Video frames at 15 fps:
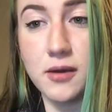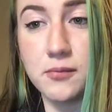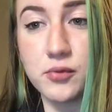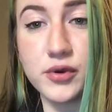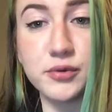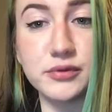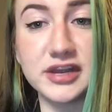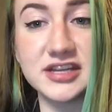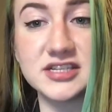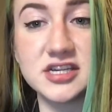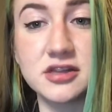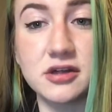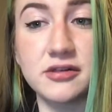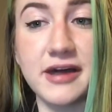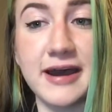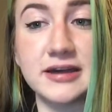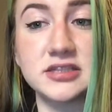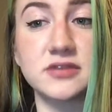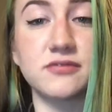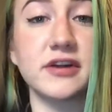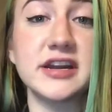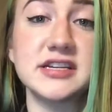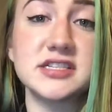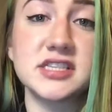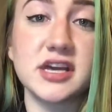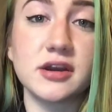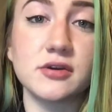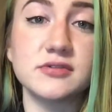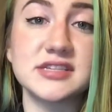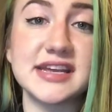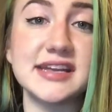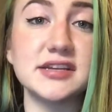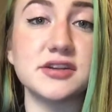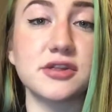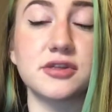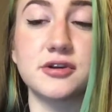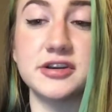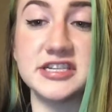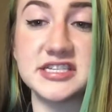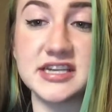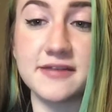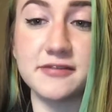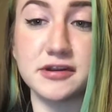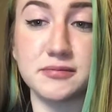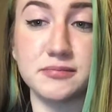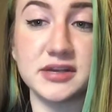when we get to the last phrase that goes into 37,